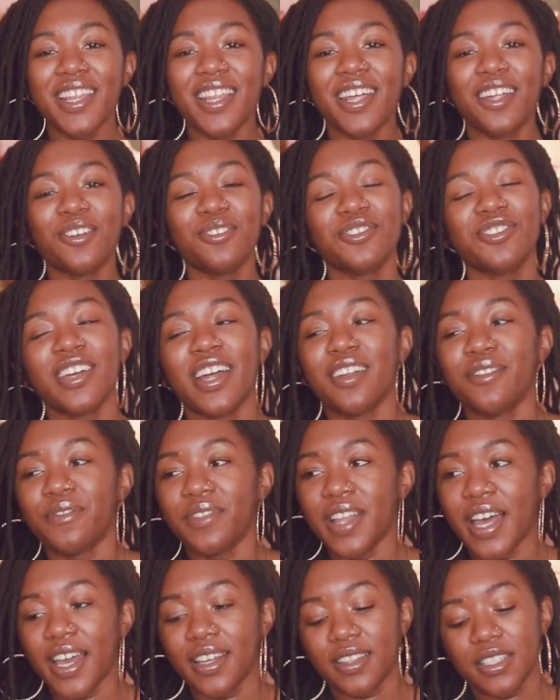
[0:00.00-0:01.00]
they don't try to
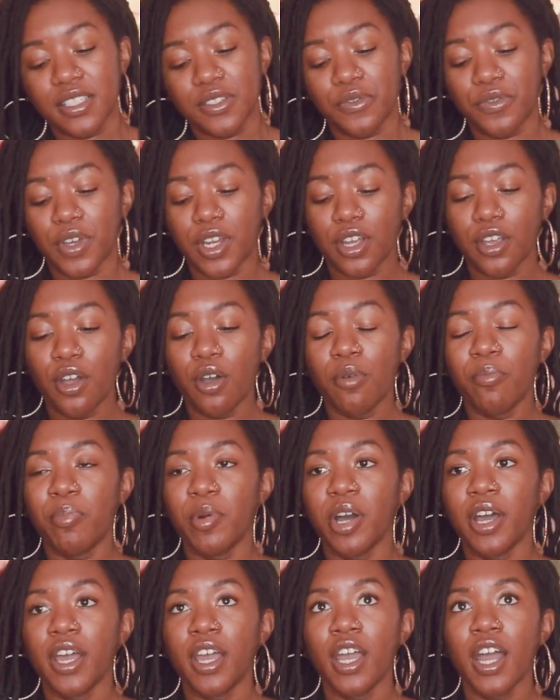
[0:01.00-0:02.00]
flag this video,
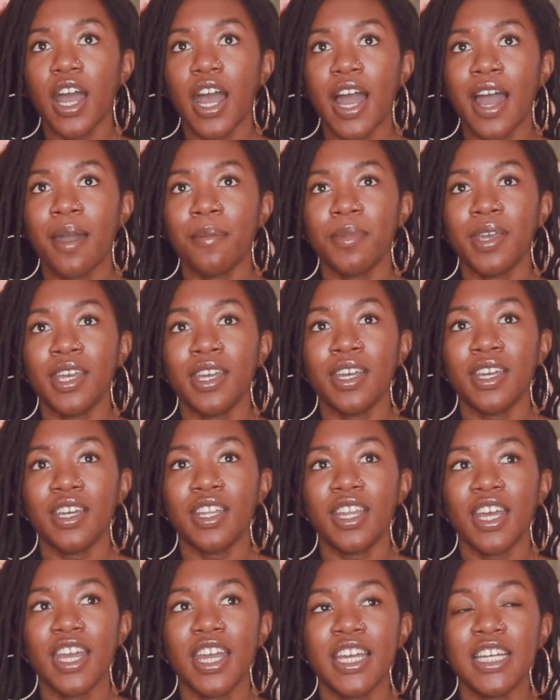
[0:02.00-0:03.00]
but I
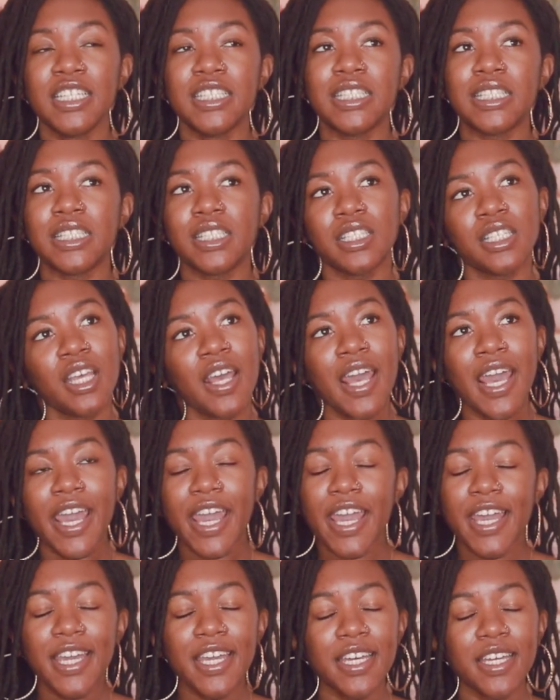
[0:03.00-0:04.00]
mean, it
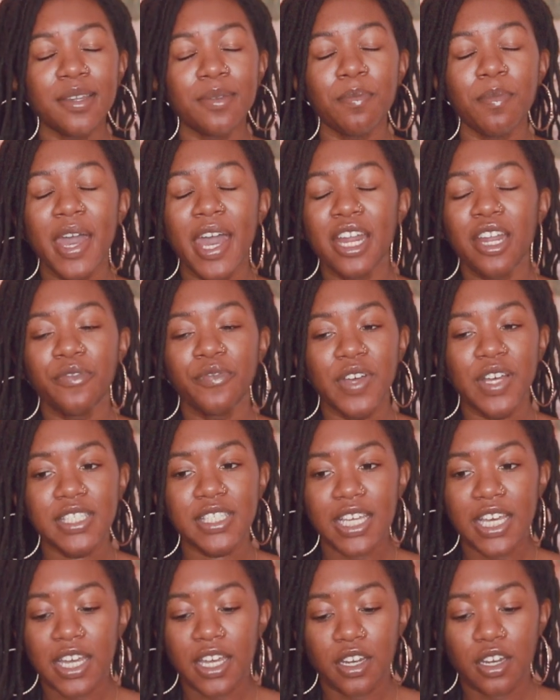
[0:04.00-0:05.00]
could
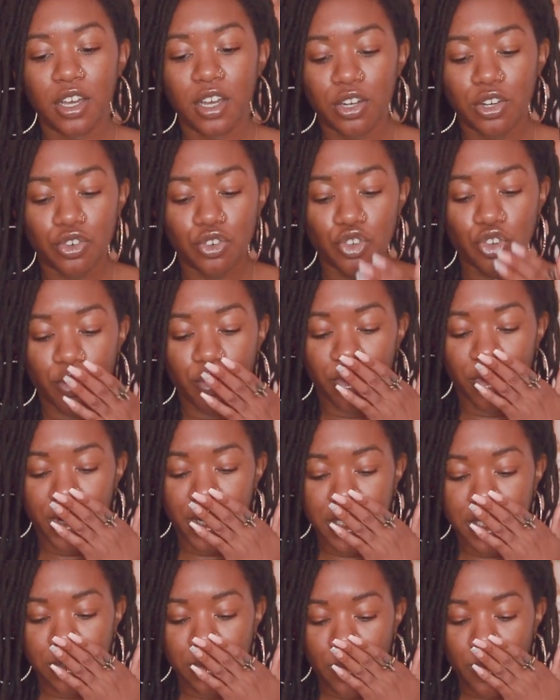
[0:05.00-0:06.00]
manifest in
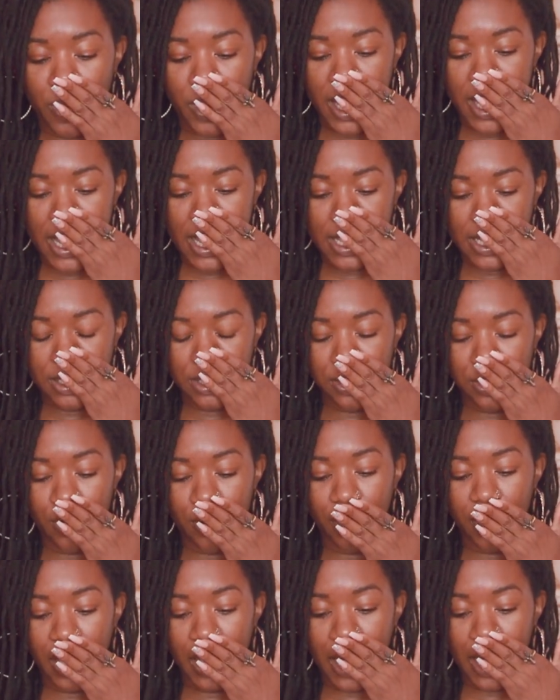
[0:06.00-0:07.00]
numerous ways,
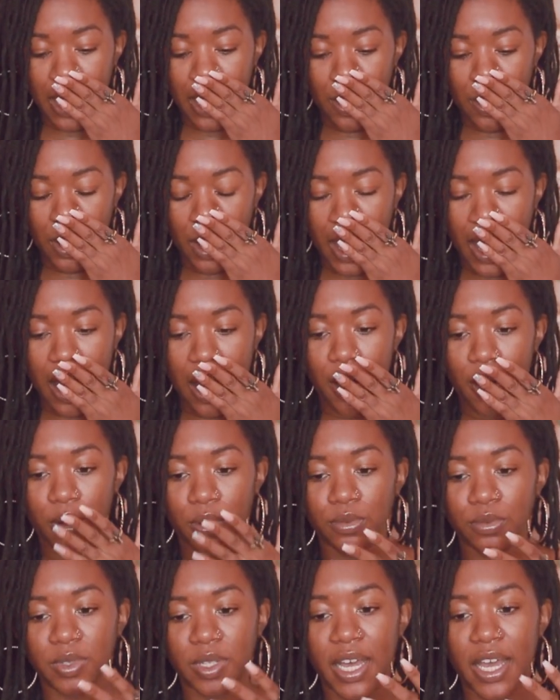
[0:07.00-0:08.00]
okay? How
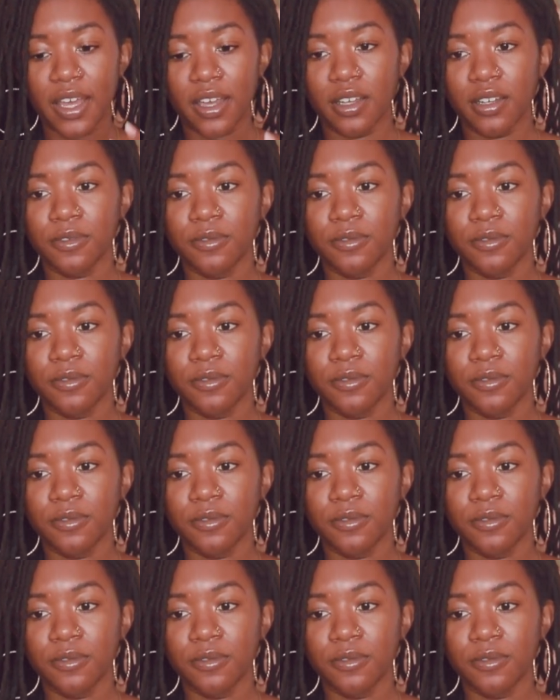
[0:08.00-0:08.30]
like,